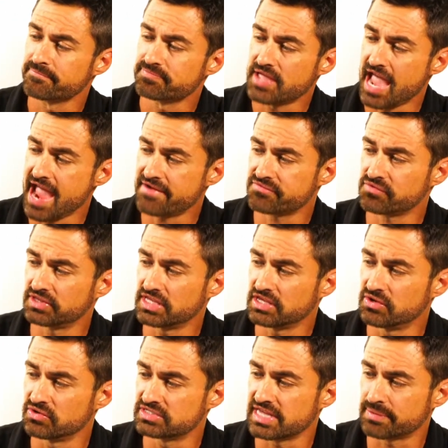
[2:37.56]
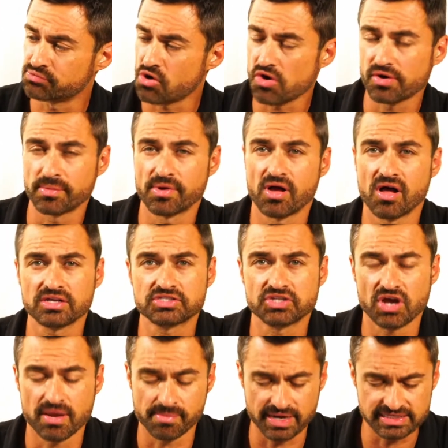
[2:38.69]
I haven't really used that program at all, so
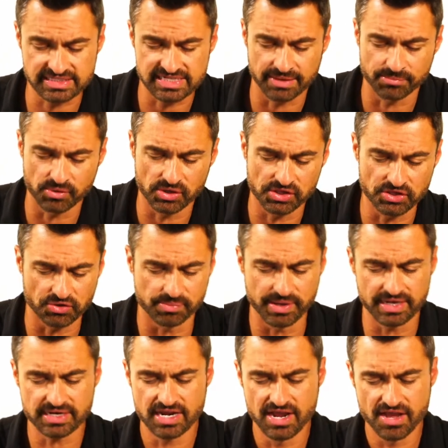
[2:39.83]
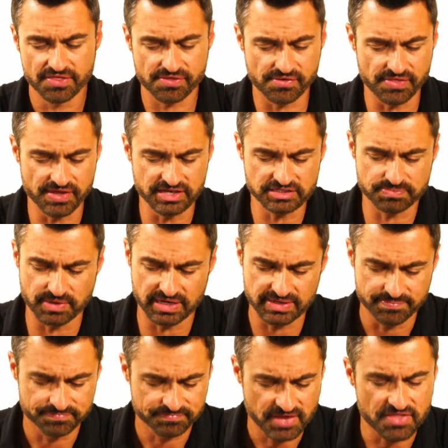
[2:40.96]
I might stumble a little bit through this, but
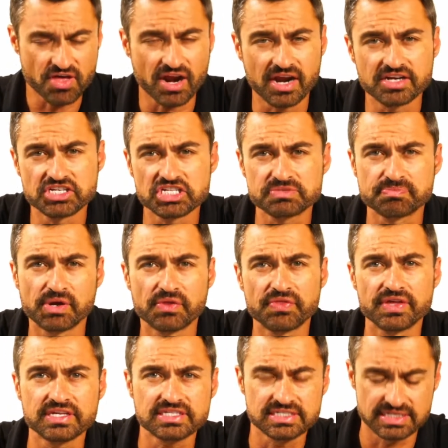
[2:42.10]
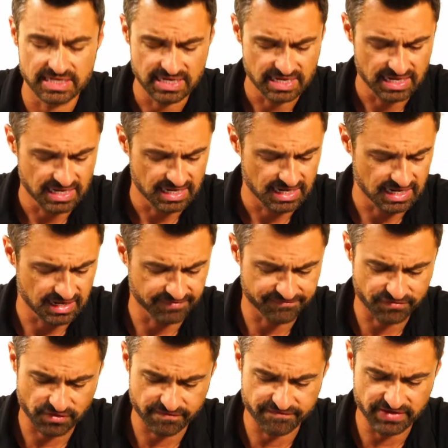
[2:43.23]
I thought I'd just build this
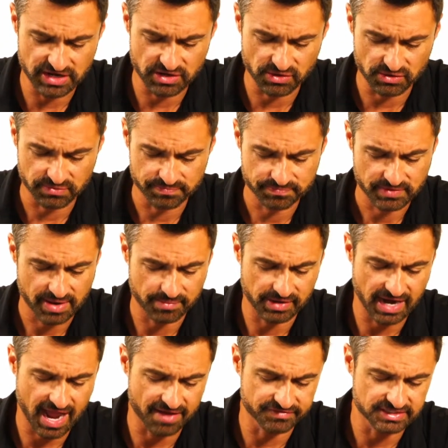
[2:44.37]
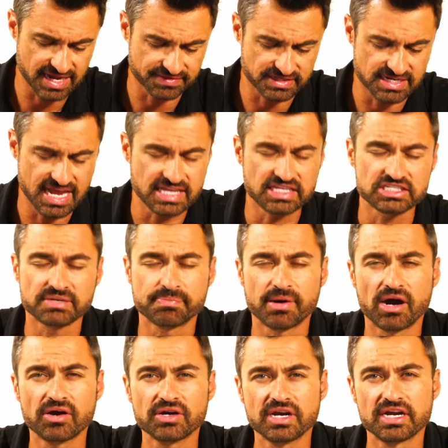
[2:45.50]
for a video. I'm going to obviously have to take this
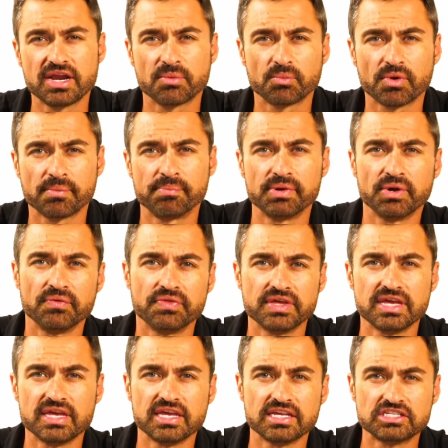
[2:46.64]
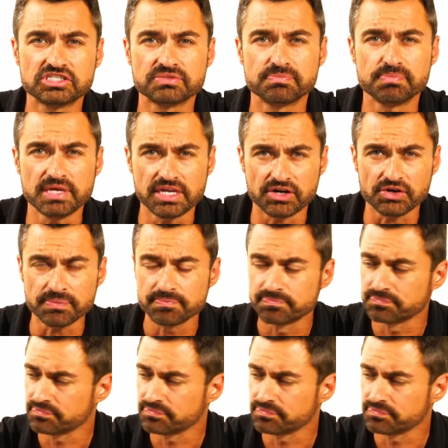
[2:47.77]
apart, and then we'll build the speeder,